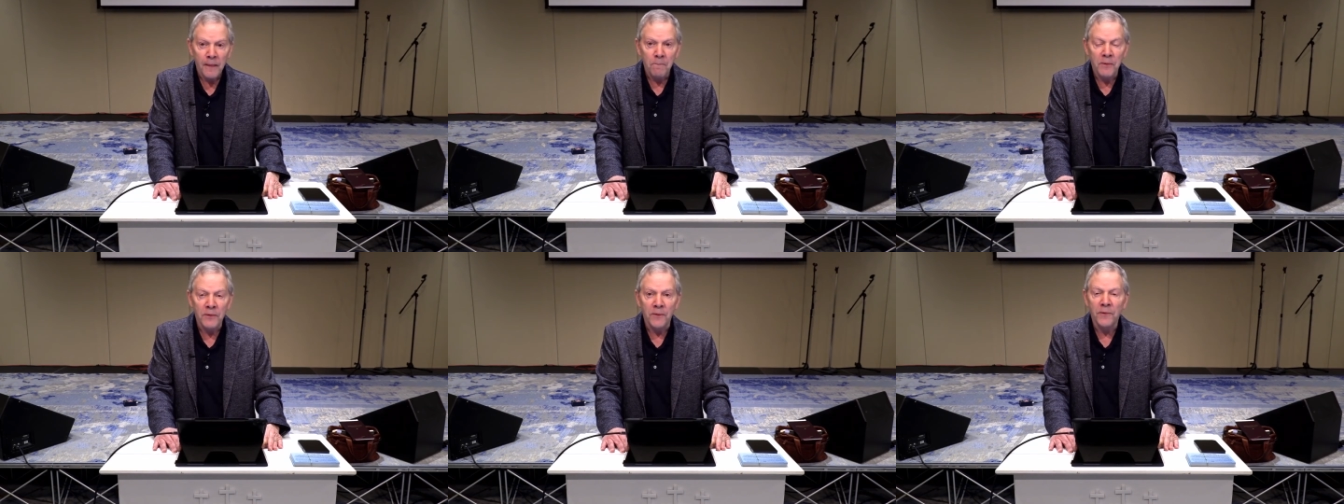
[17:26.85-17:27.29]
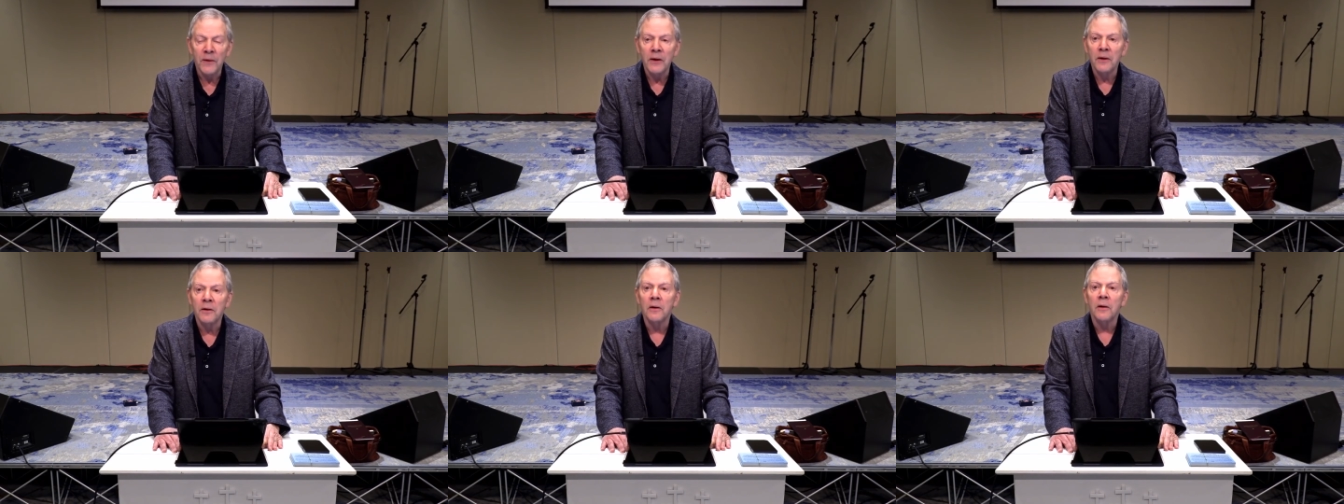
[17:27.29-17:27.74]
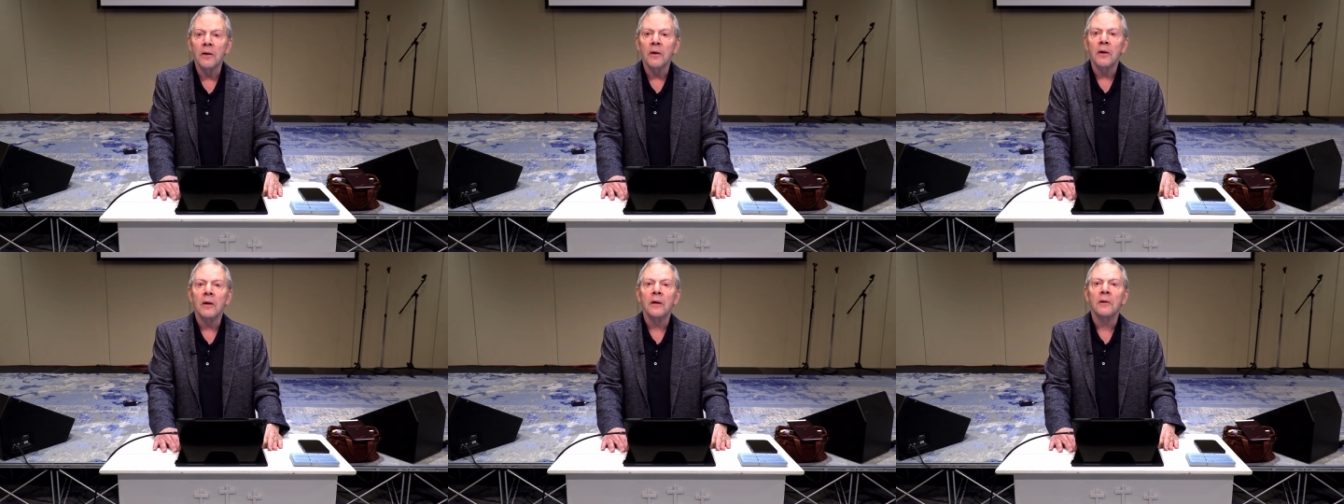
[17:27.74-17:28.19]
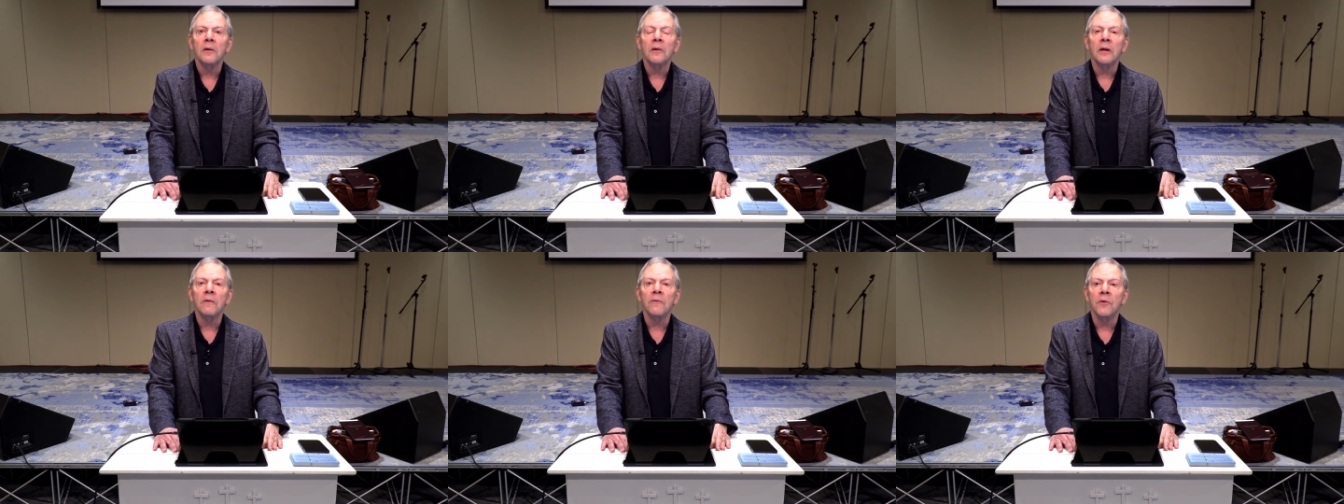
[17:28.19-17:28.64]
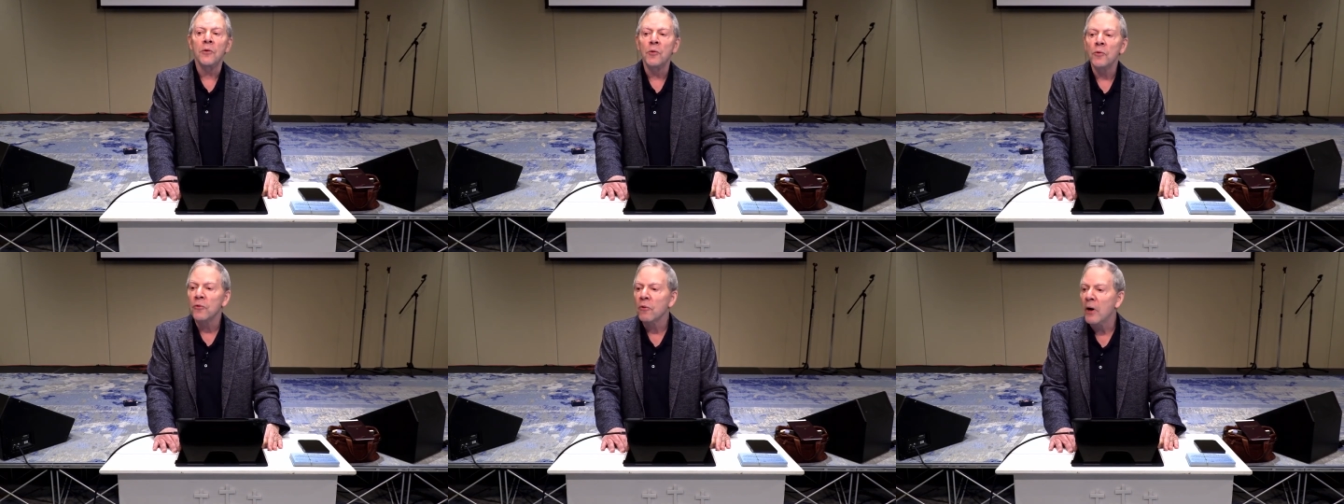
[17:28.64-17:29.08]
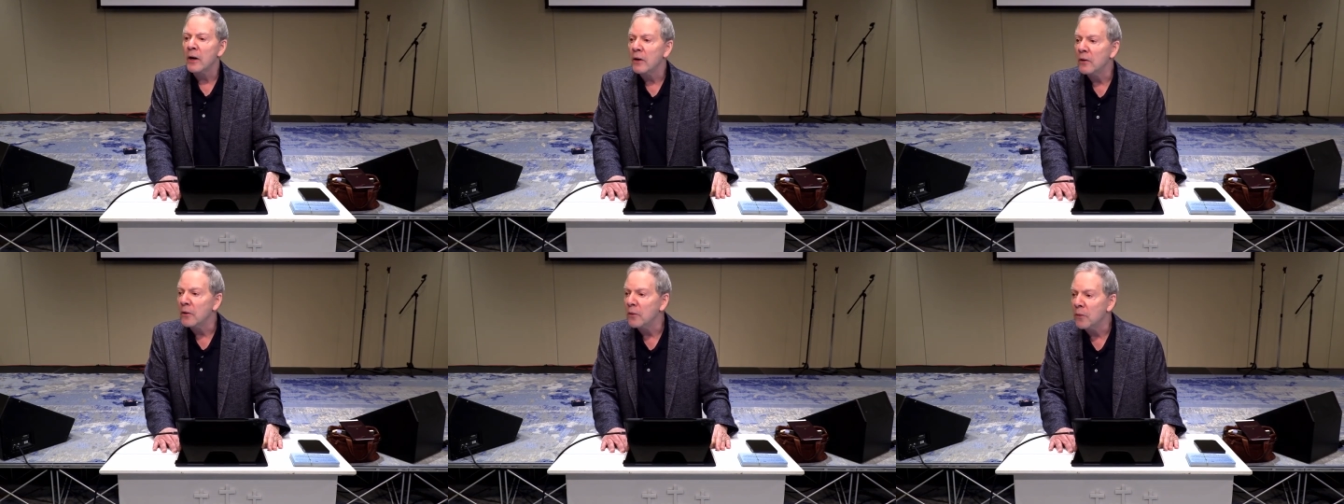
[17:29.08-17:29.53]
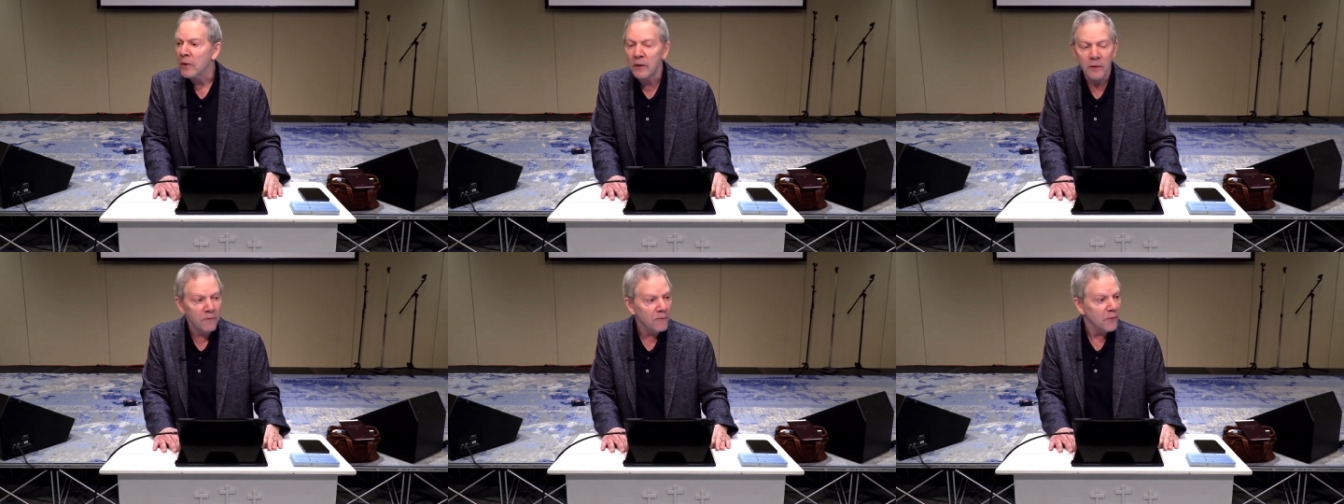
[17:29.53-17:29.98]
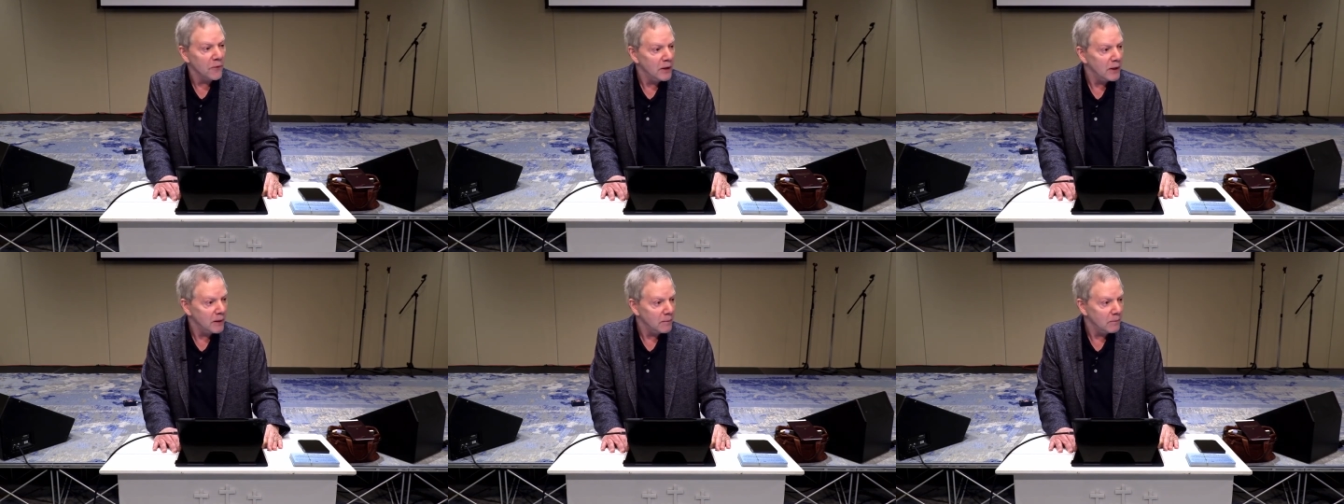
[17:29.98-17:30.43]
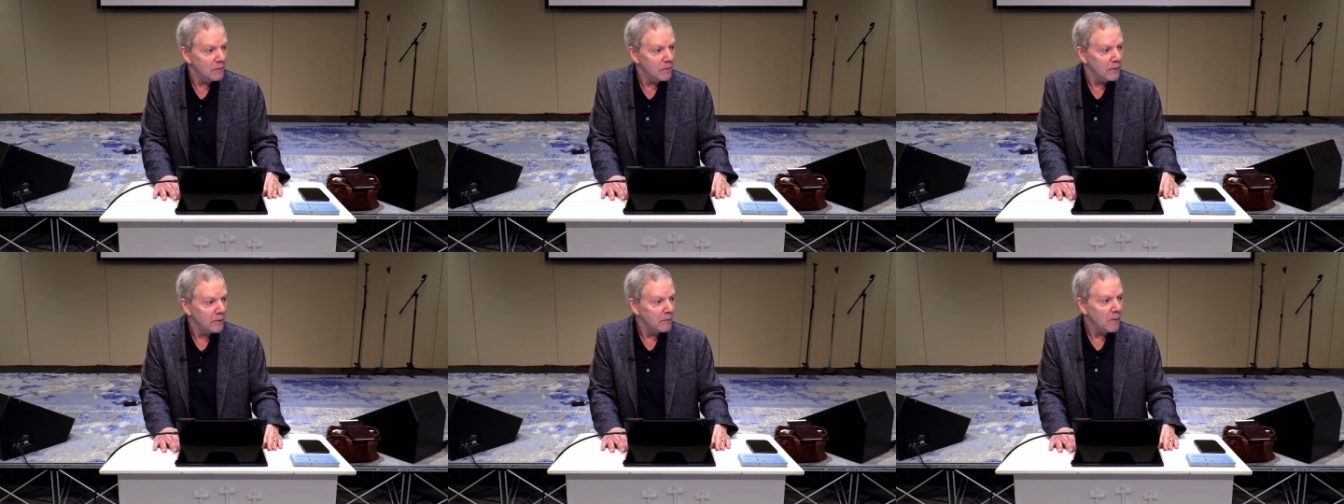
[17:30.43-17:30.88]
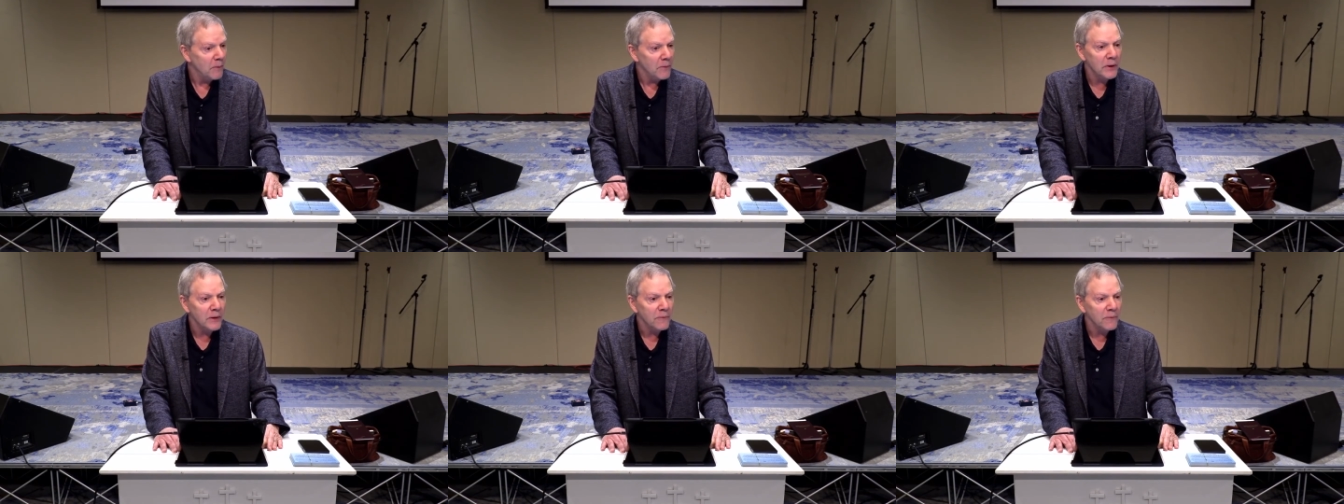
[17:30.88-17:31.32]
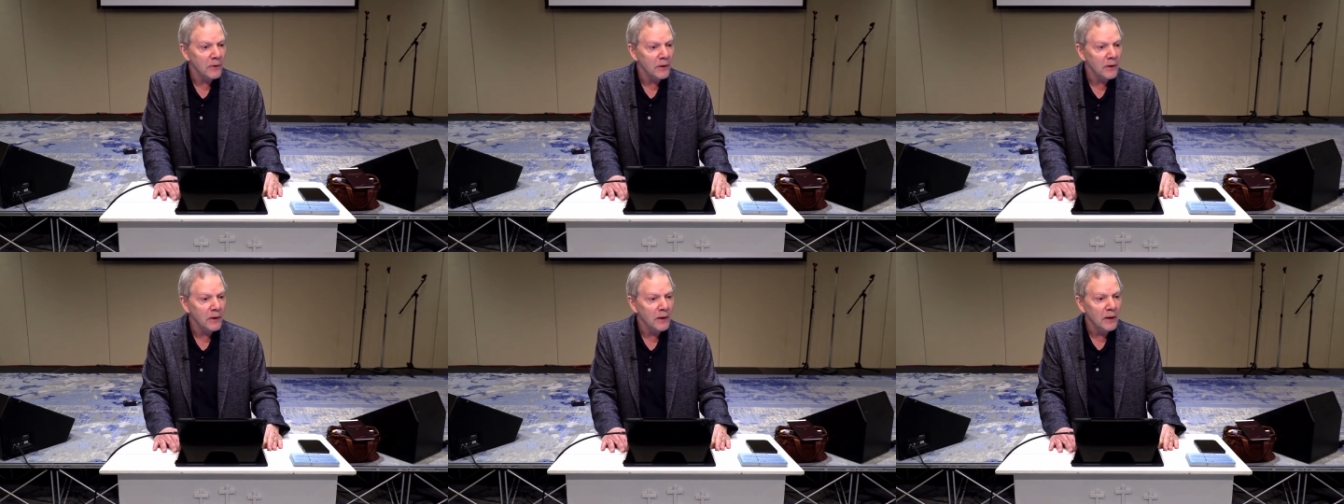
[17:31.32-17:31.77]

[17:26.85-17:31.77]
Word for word: But the thing is, instead of you trying to do it for him, remember the difference?